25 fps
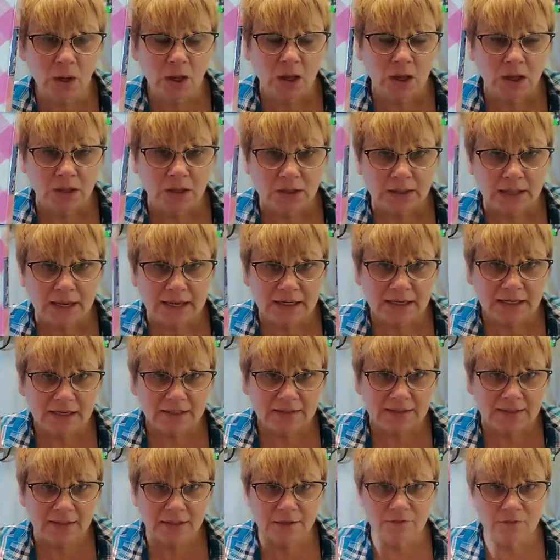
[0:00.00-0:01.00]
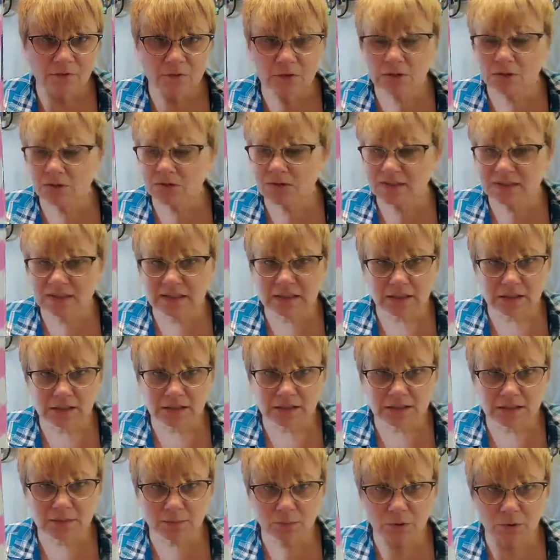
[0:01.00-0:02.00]
So ladies, if
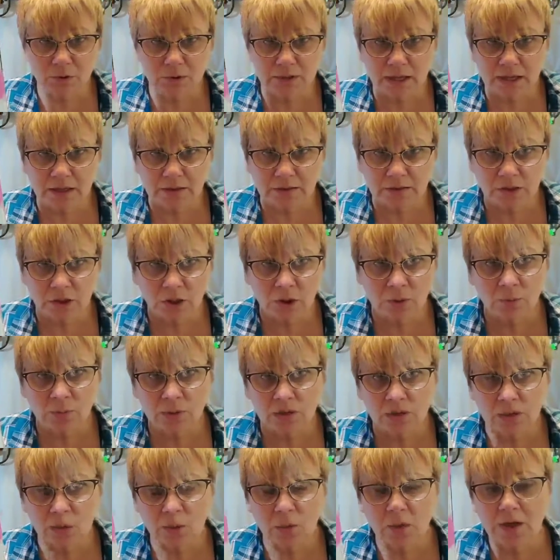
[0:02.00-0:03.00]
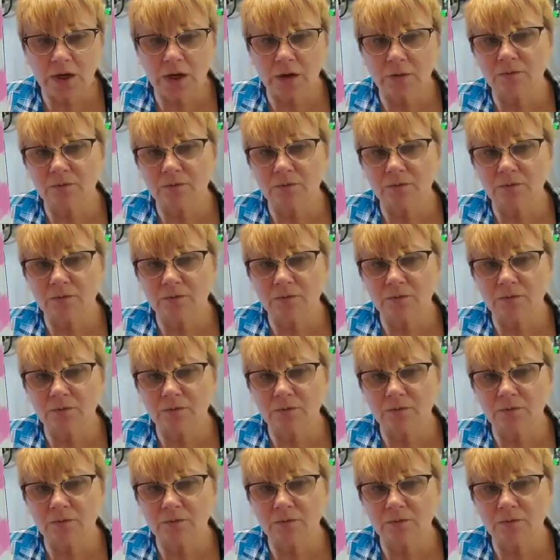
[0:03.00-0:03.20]
you see this book out there,